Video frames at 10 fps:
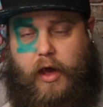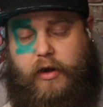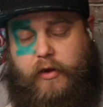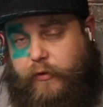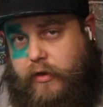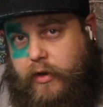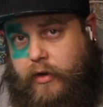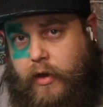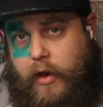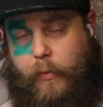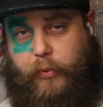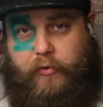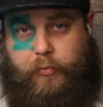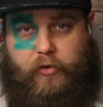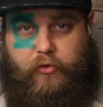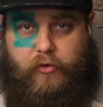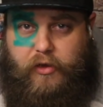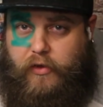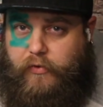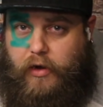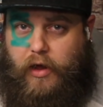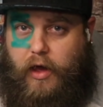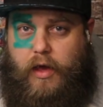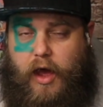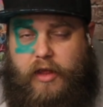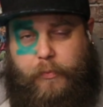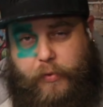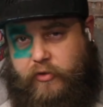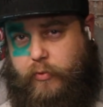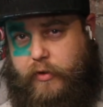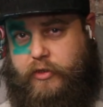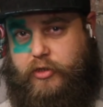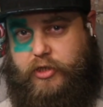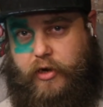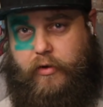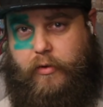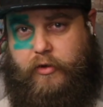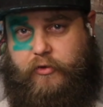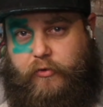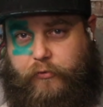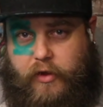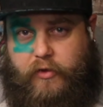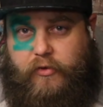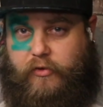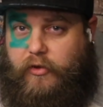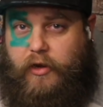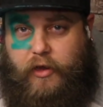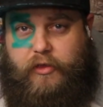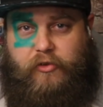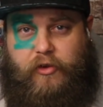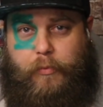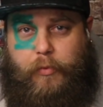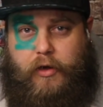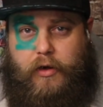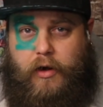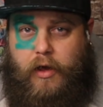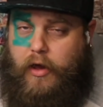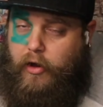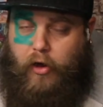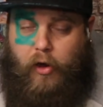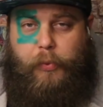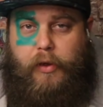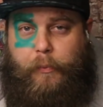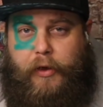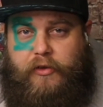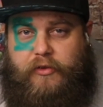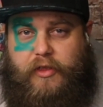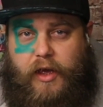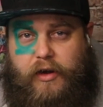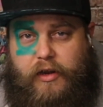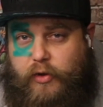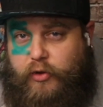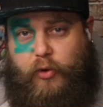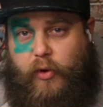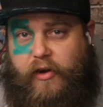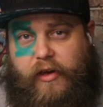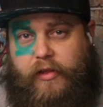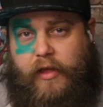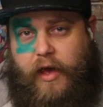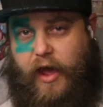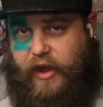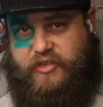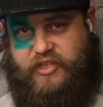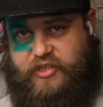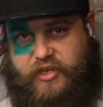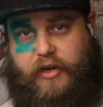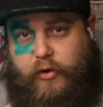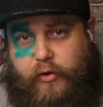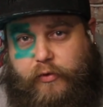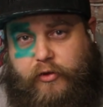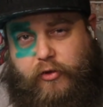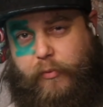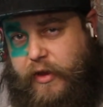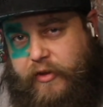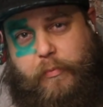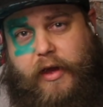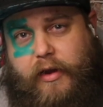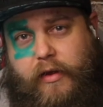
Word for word: And if it did, please be sure to give it a like. And the best way to share it amongst your friends is to click the share button, copy and paste that little URL and send it over to your best bud.